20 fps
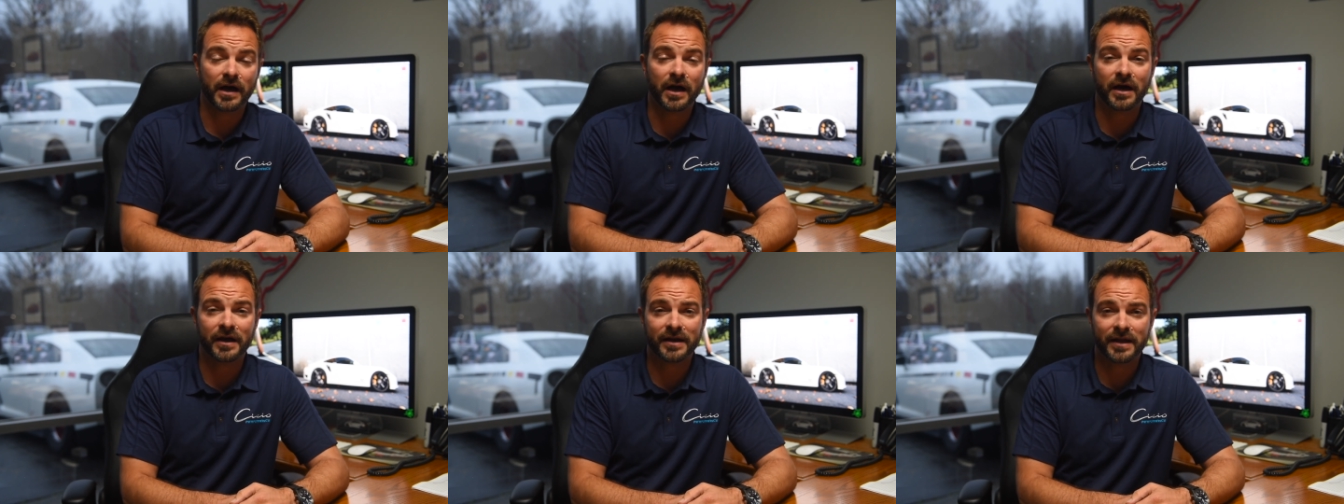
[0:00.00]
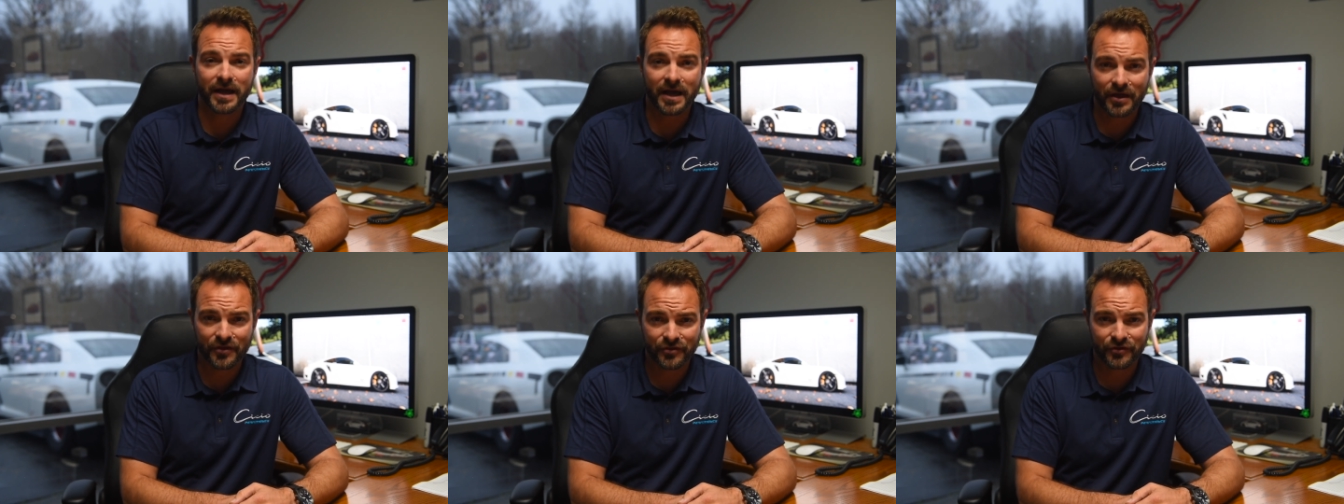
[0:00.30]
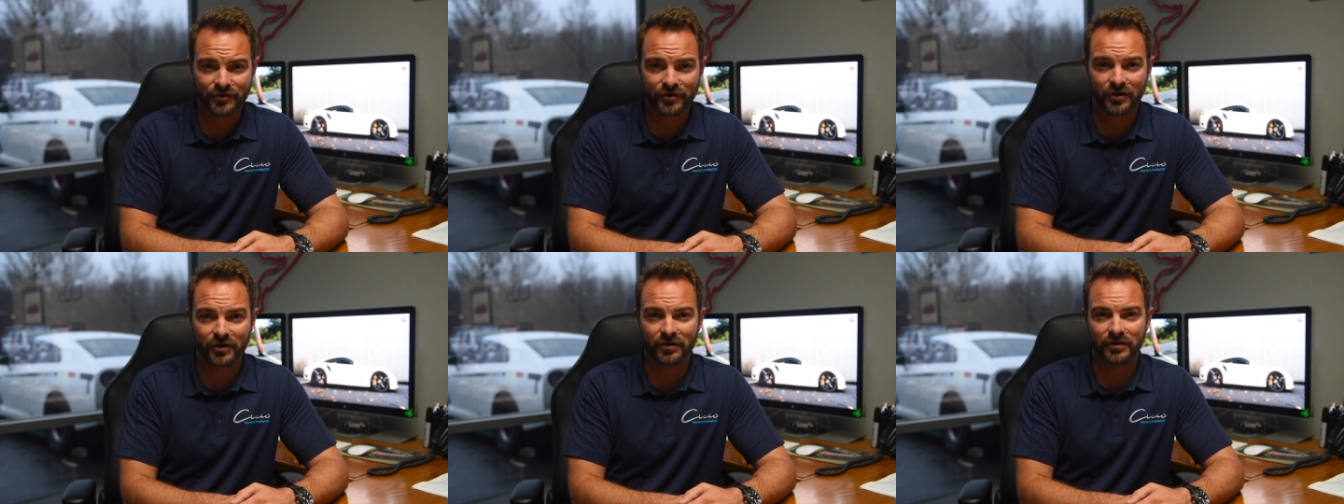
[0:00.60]
on
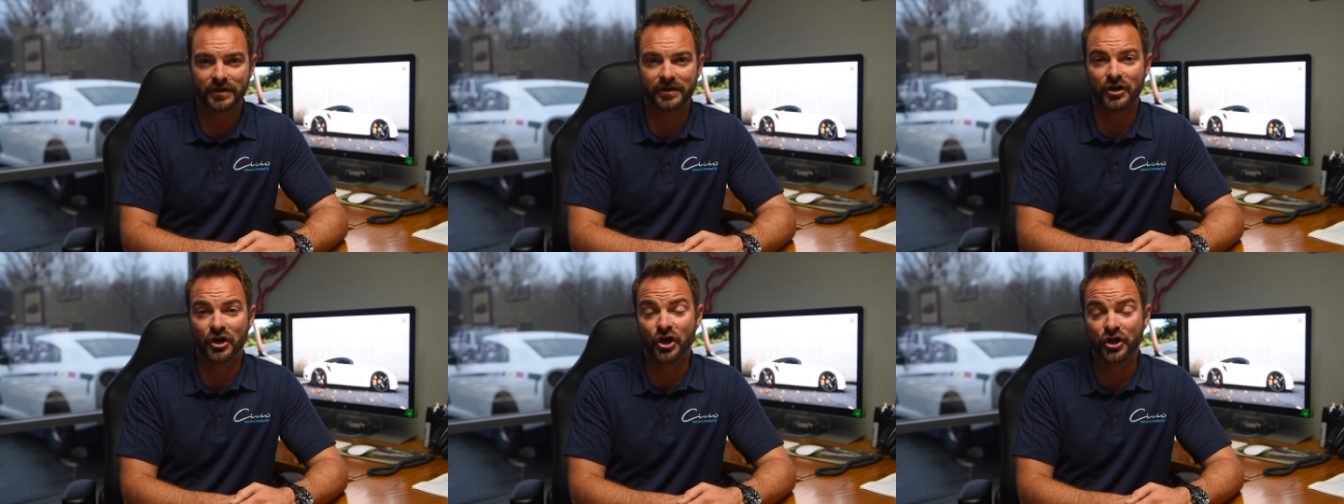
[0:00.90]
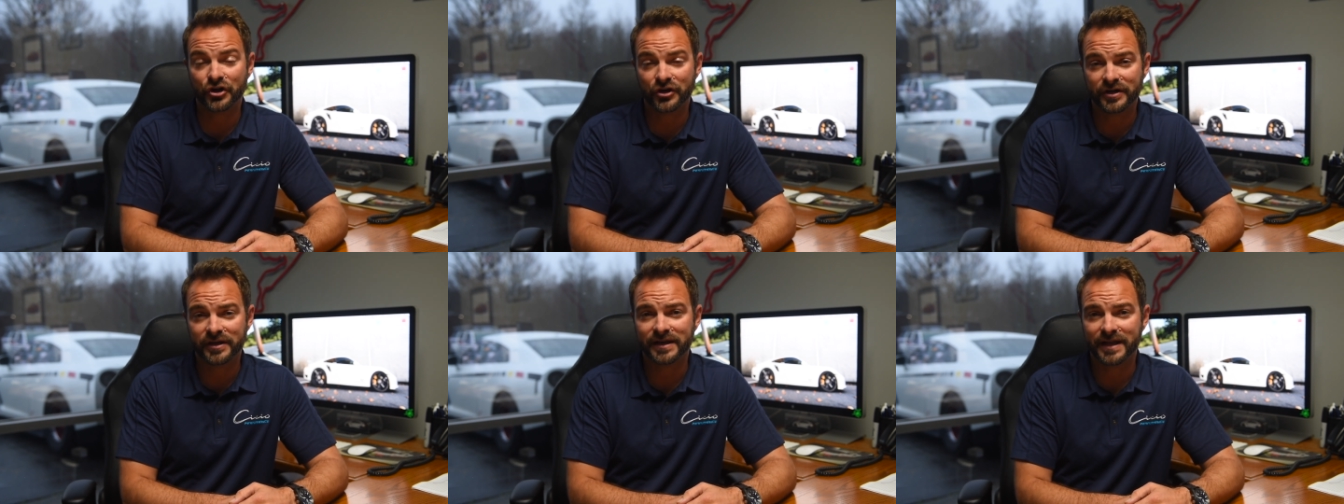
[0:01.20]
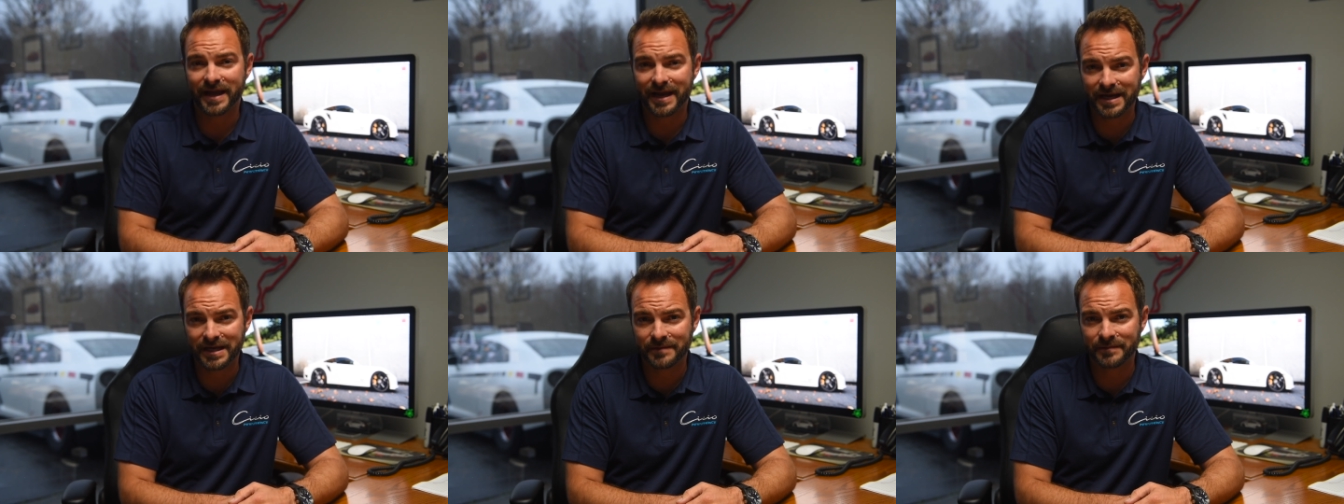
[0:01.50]
ethanol at
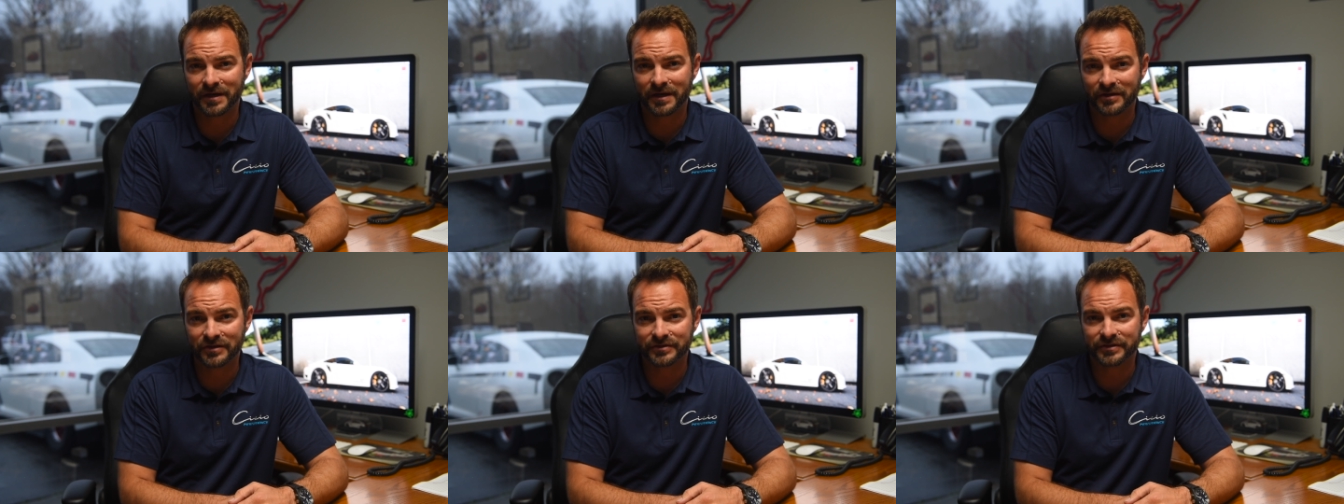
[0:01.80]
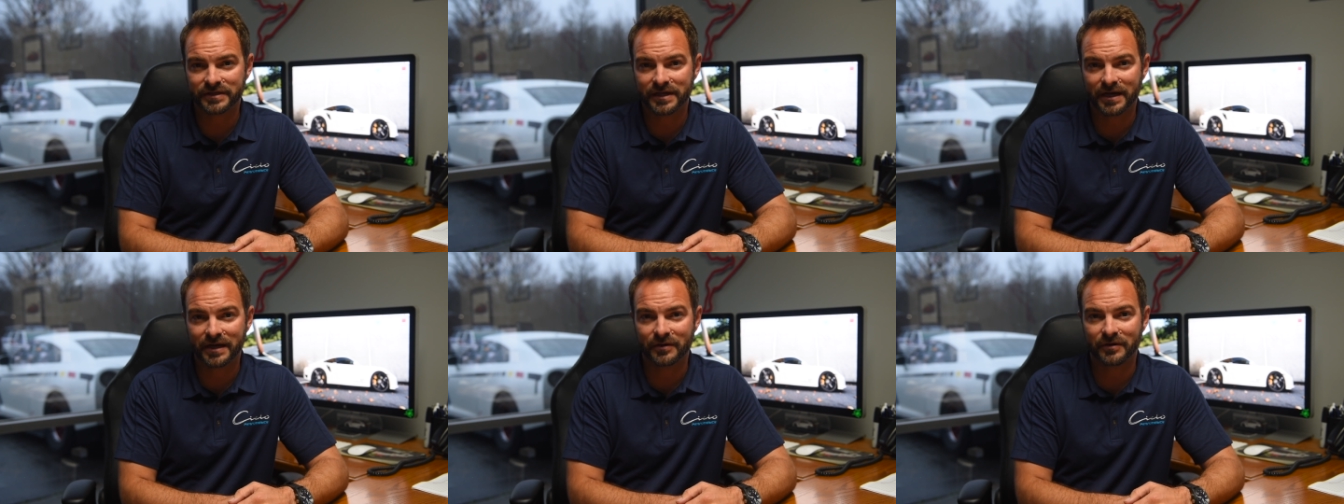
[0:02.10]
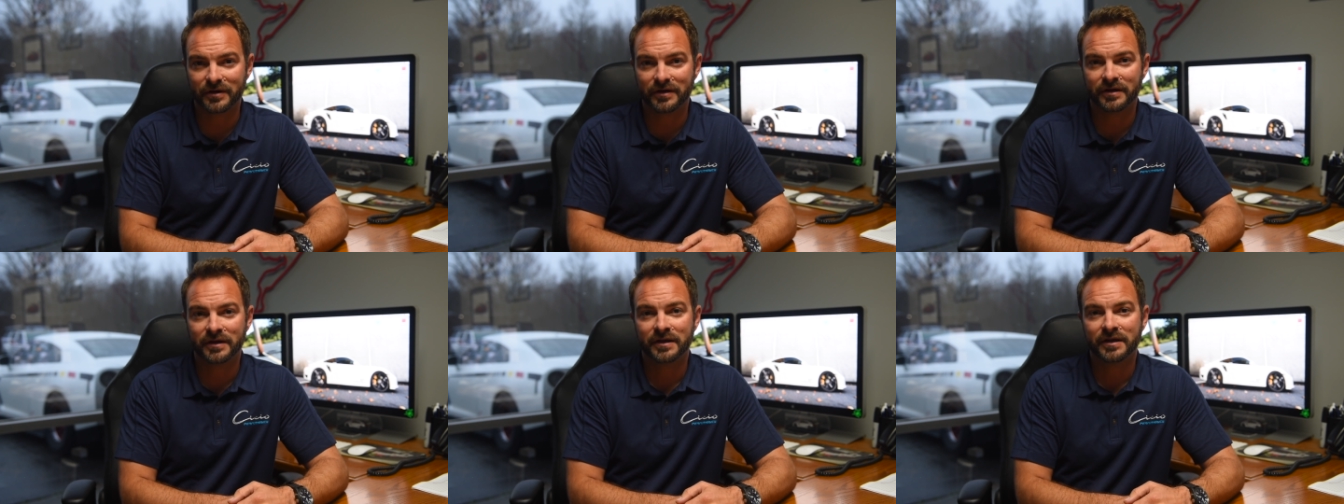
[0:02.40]
180 miles an
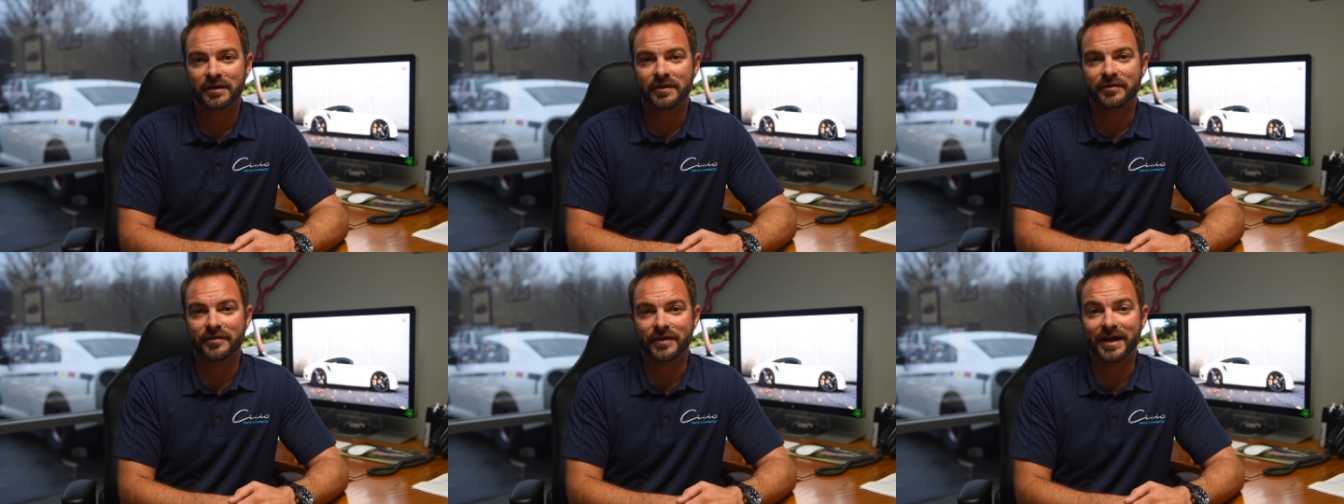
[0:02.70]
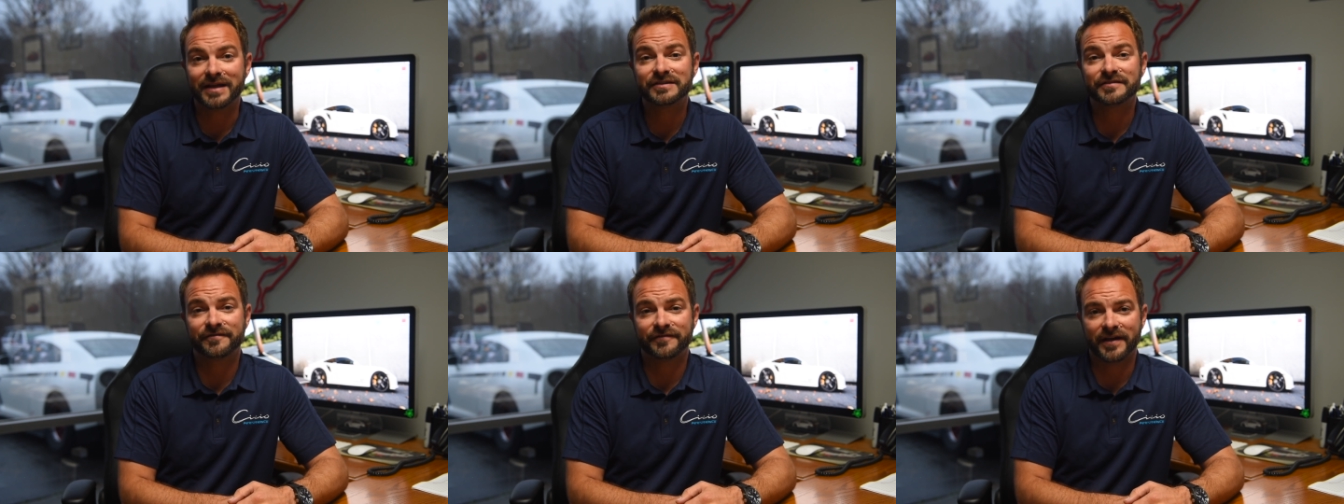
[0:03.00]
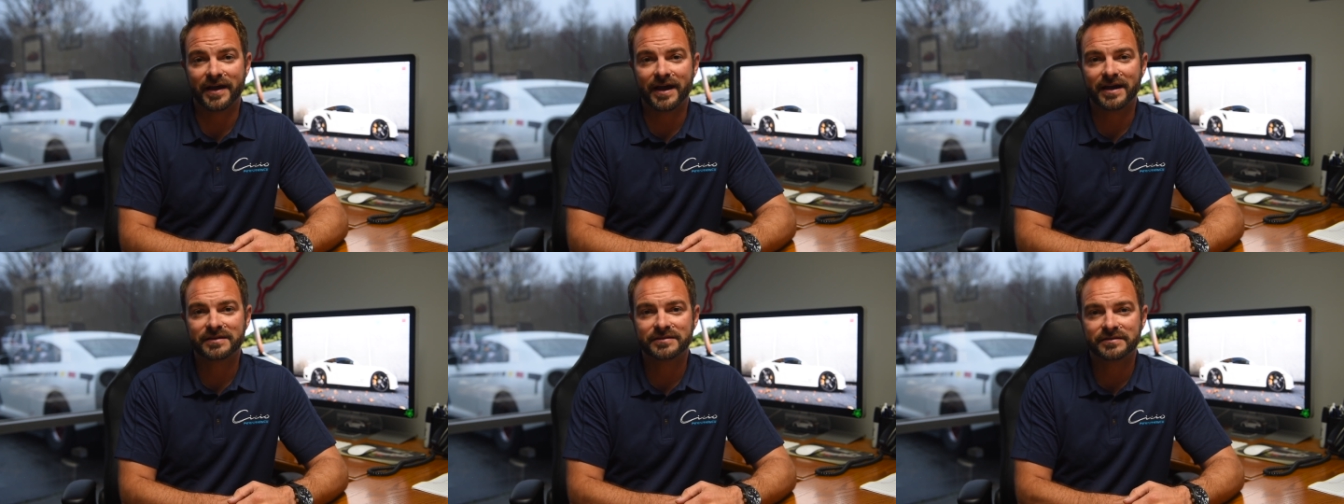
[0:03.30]
hour, that's
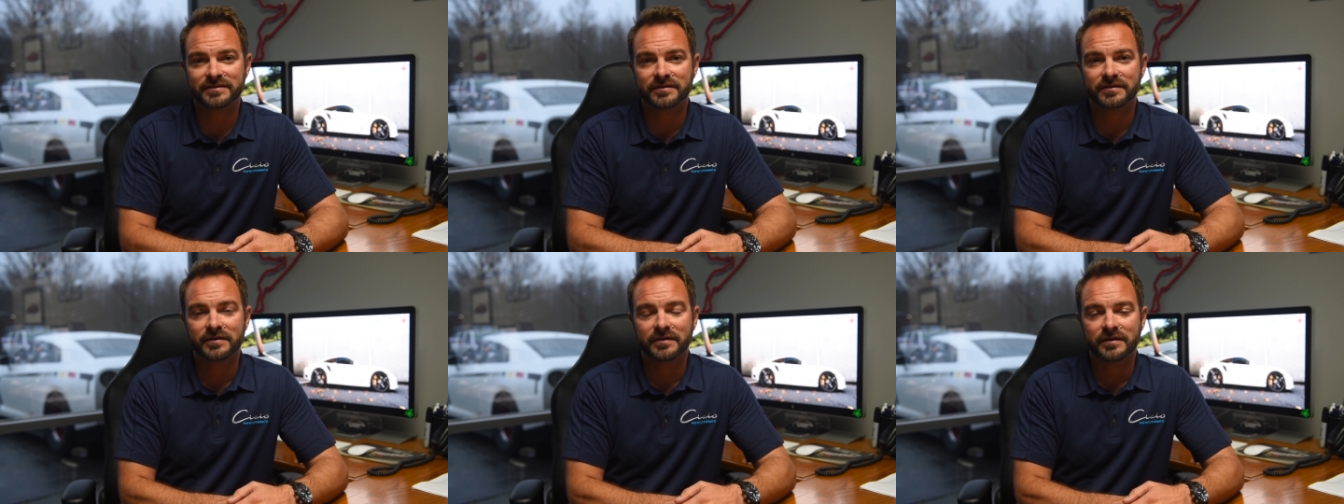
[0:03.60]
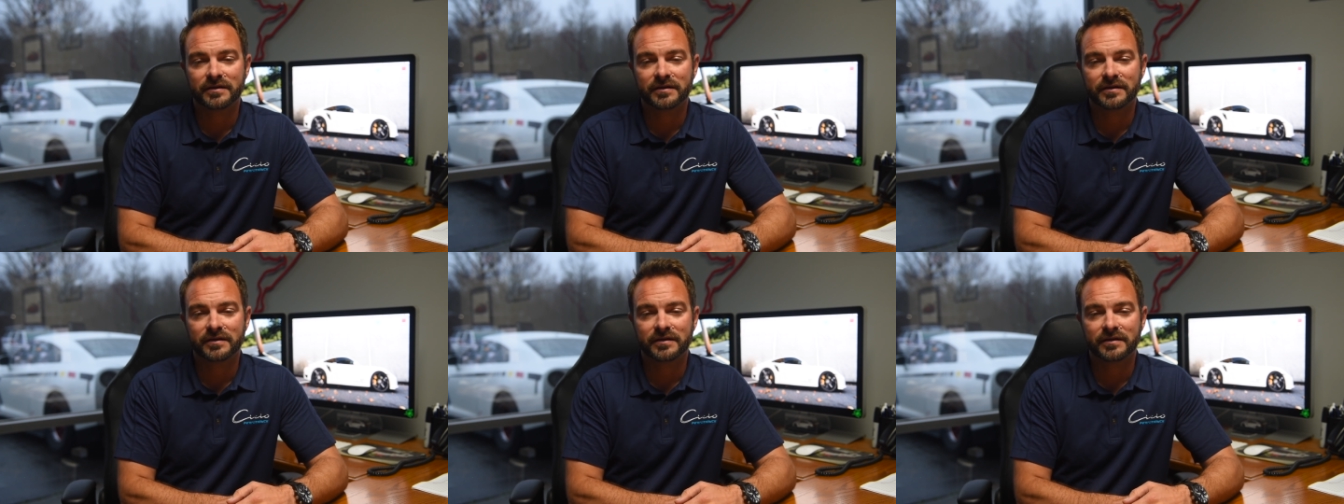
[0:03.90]
fast.